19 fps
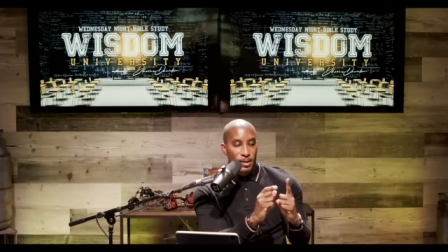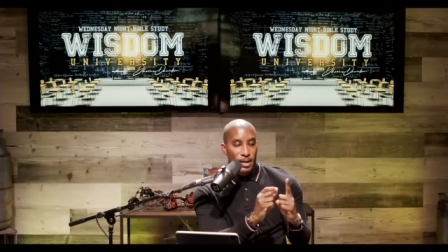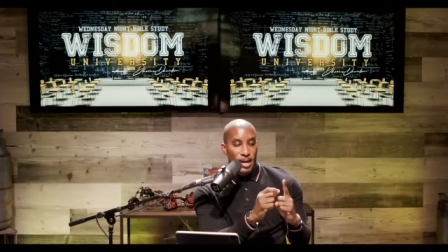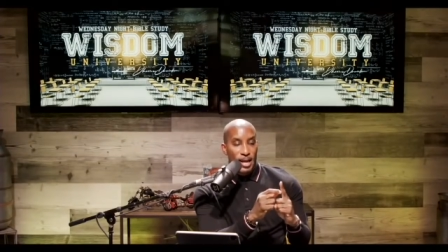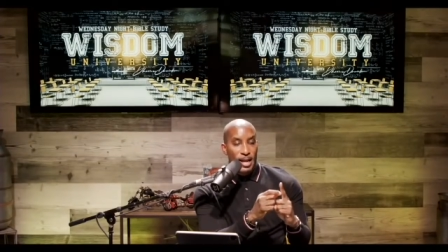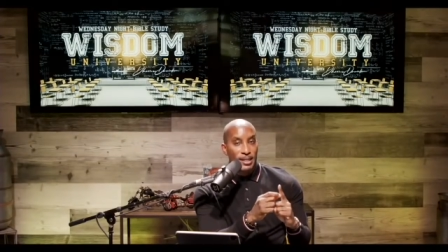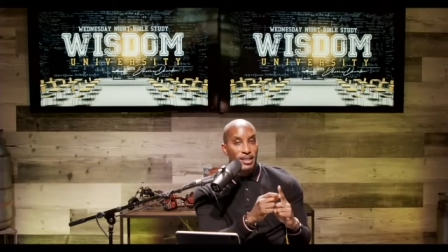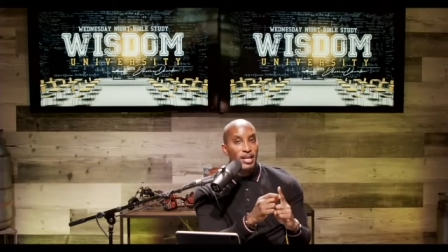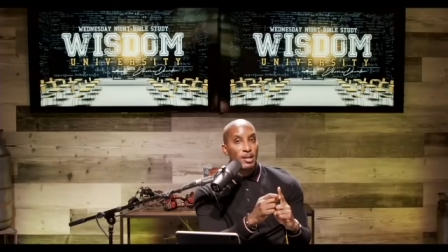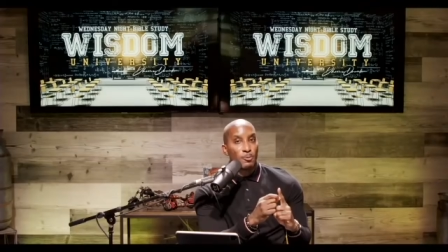and
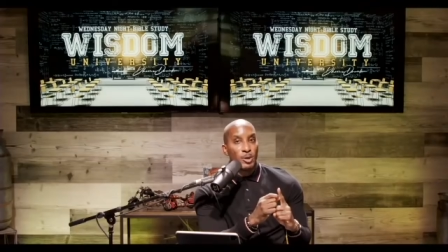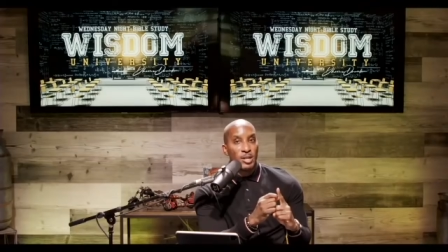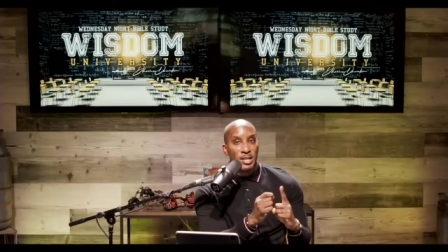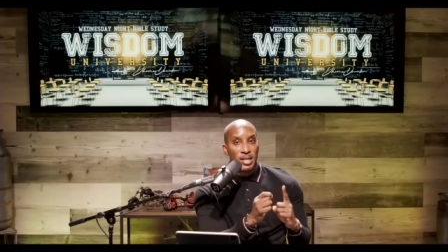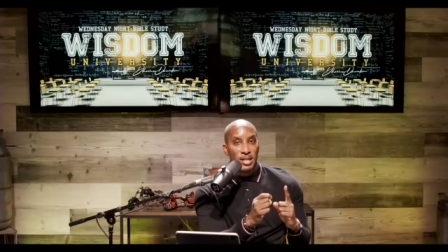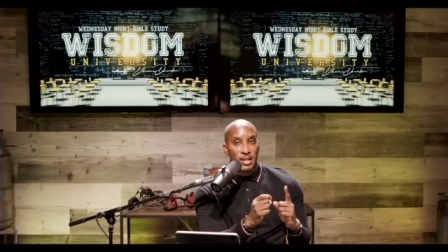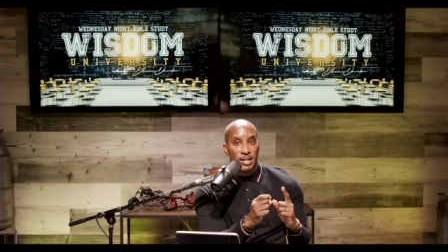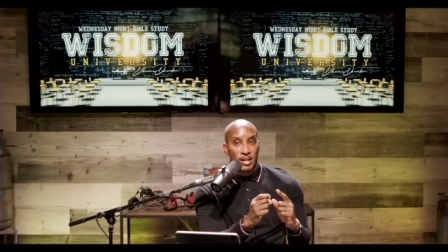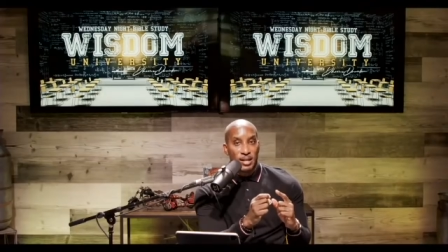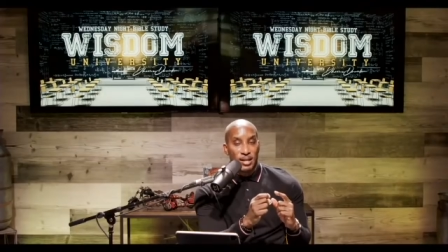I think we
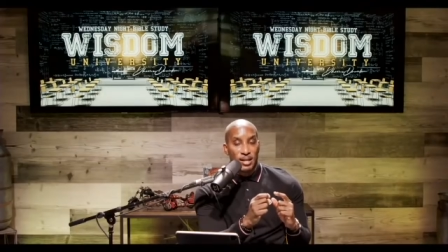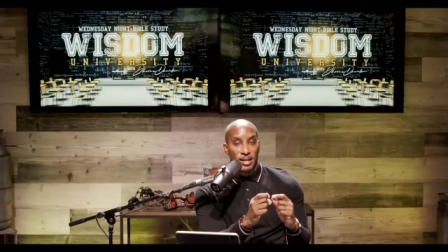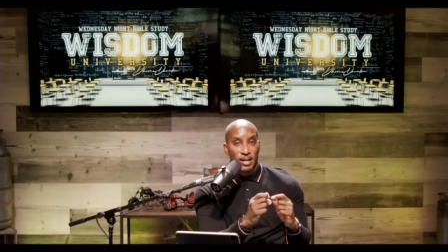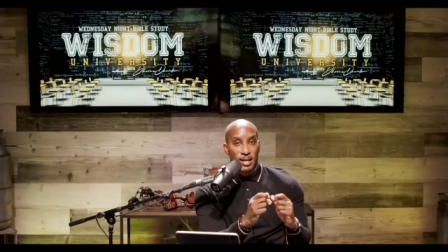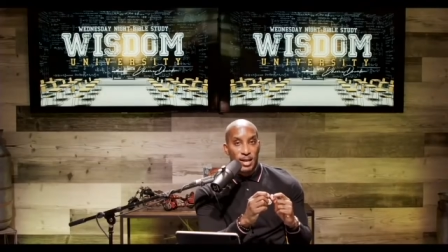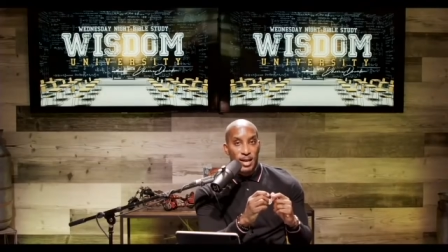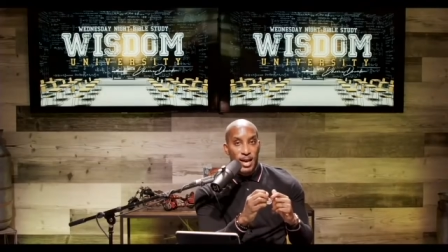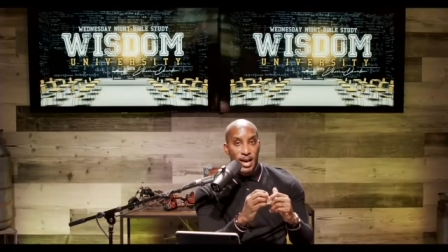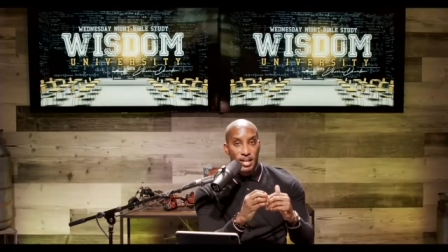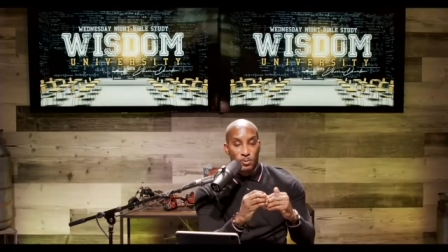need it
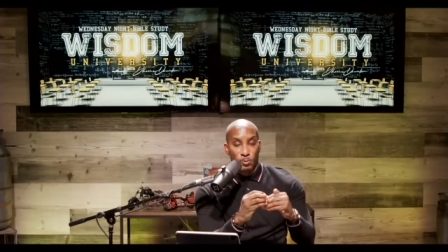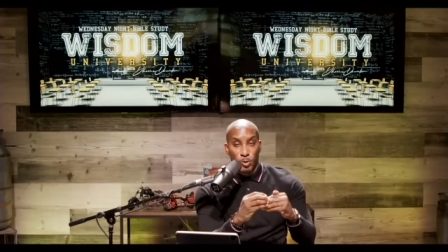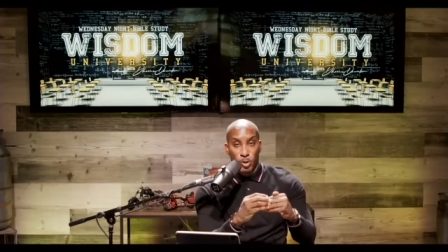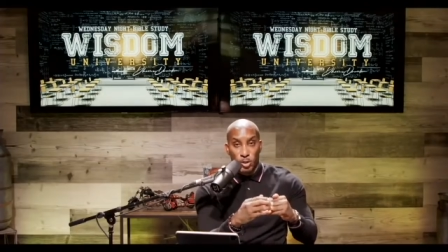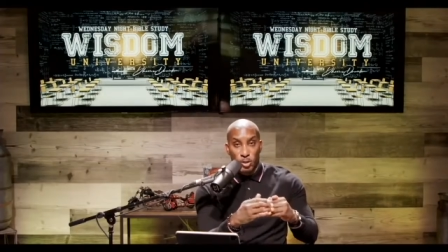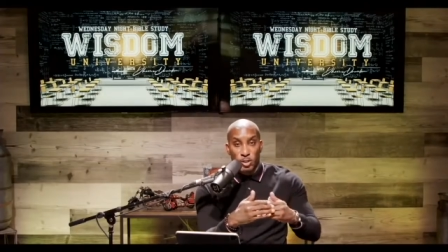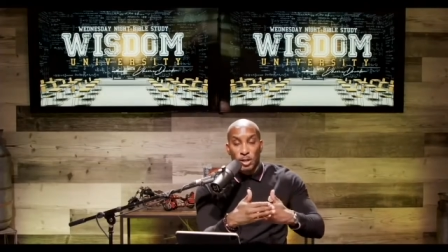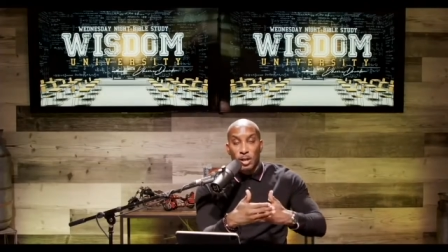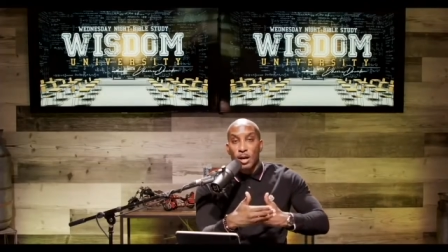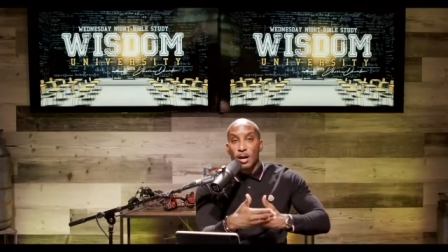as we're
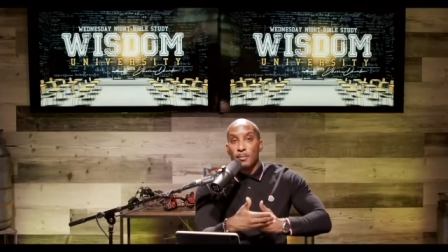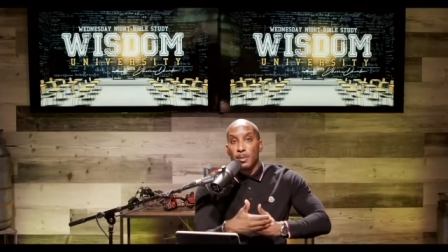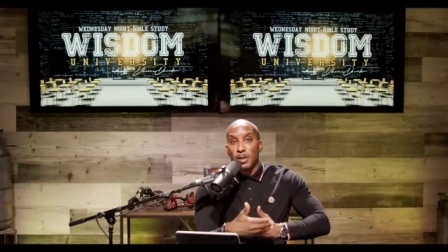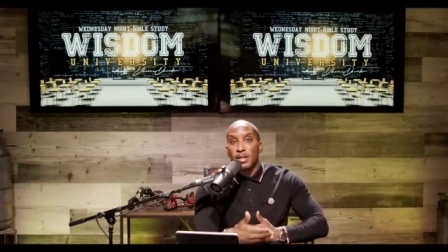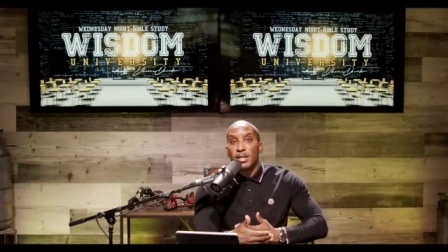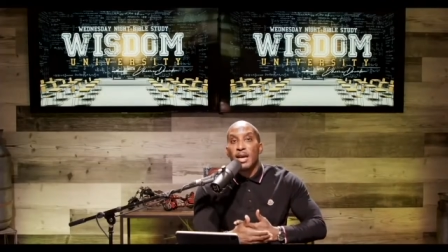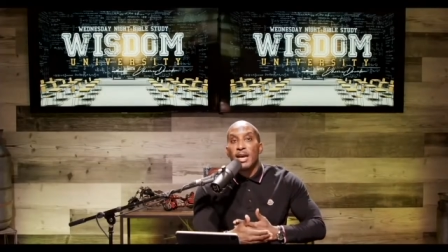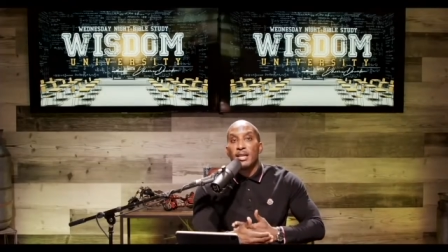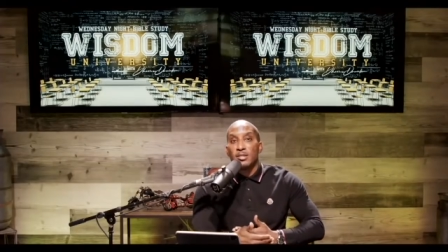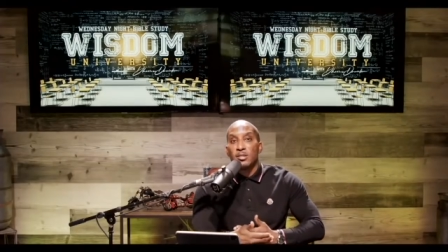just a couple
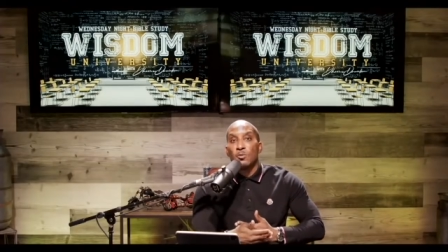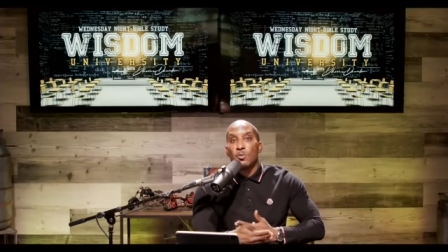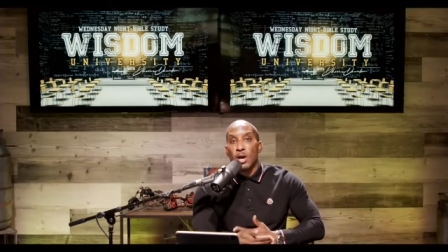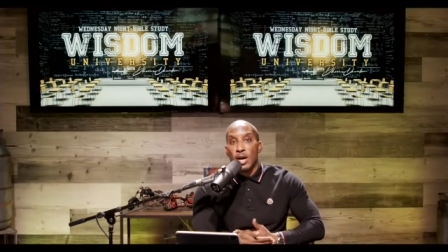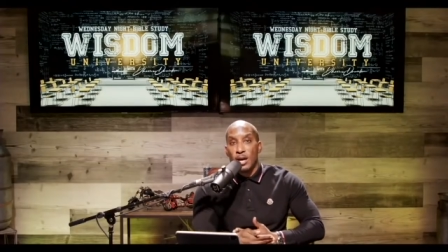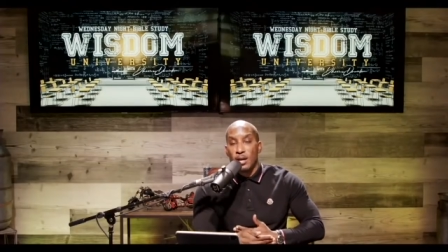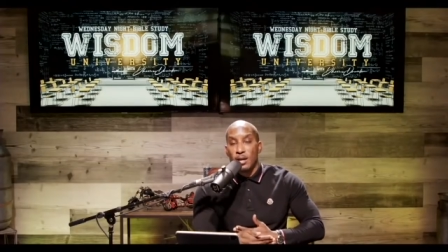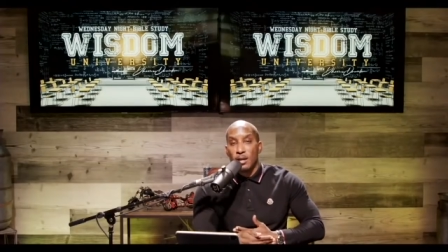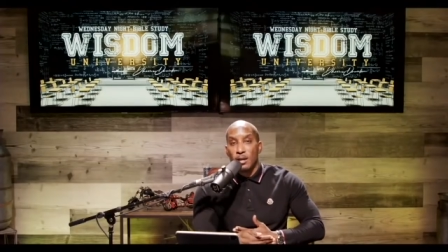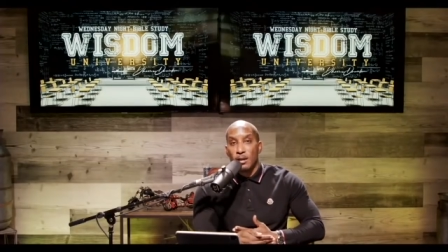of days
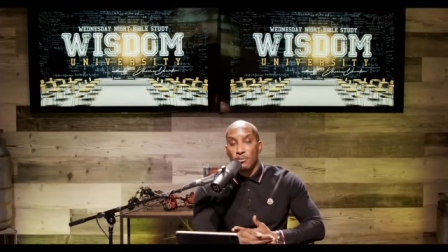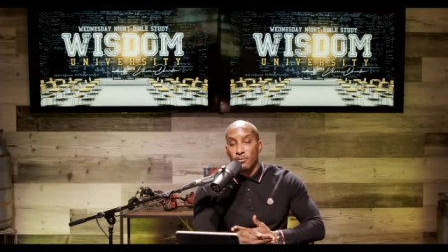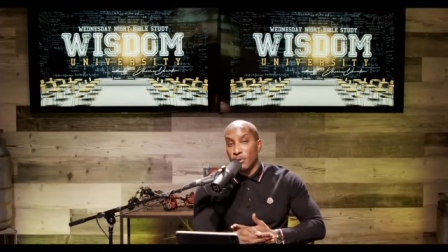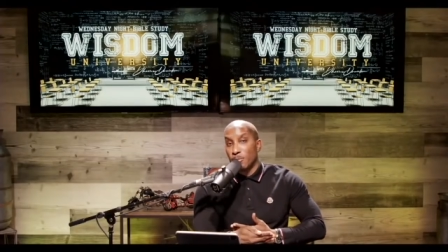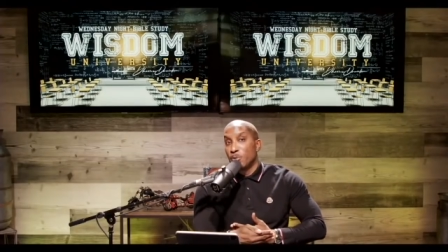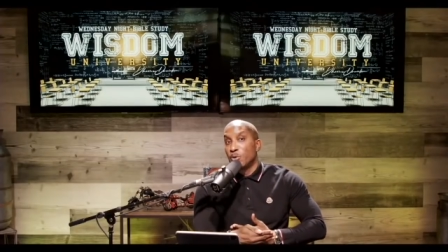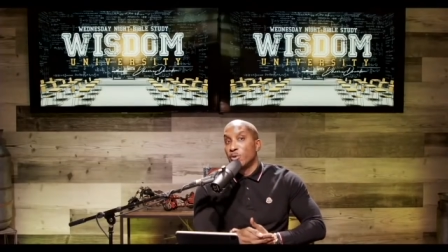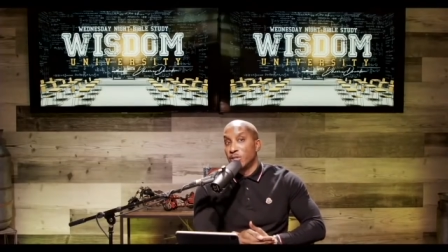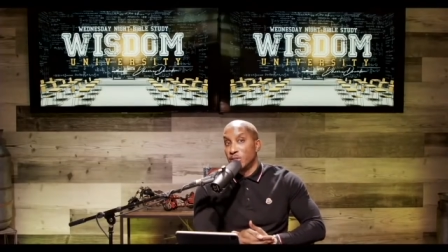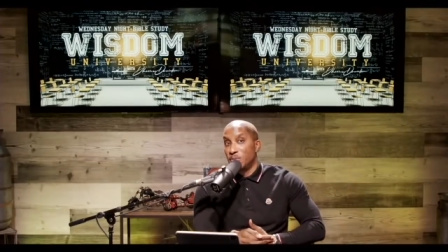away from
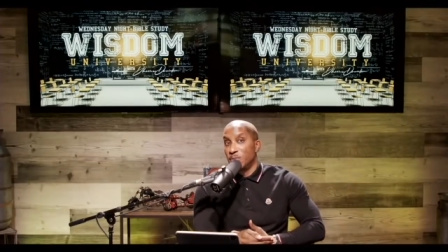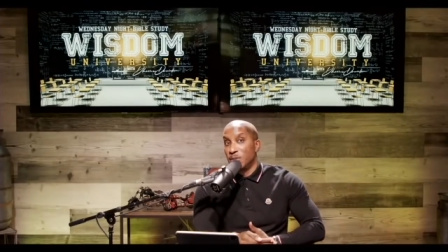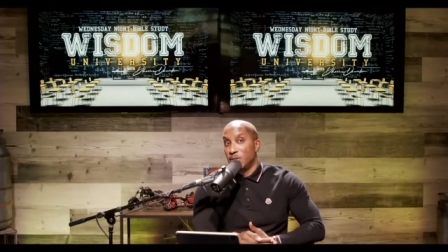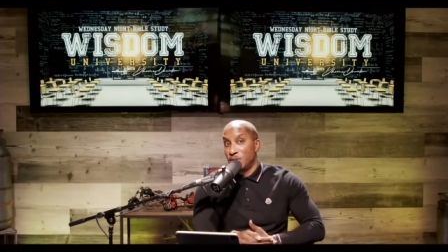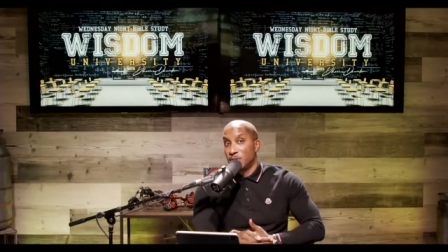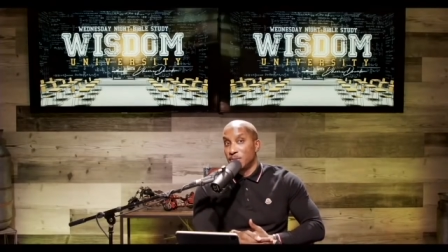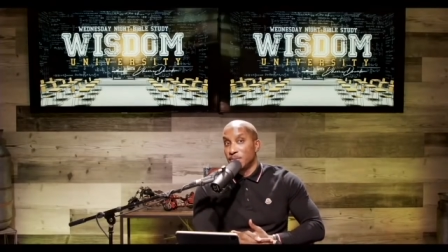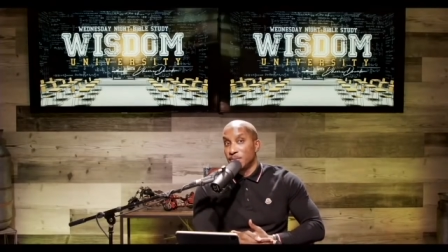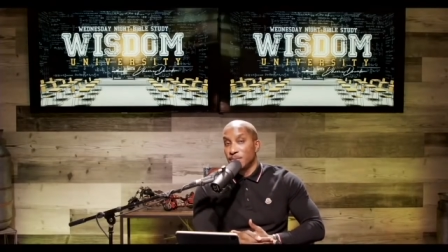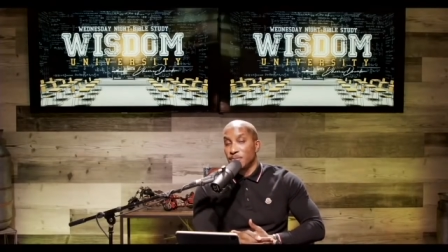Christmas.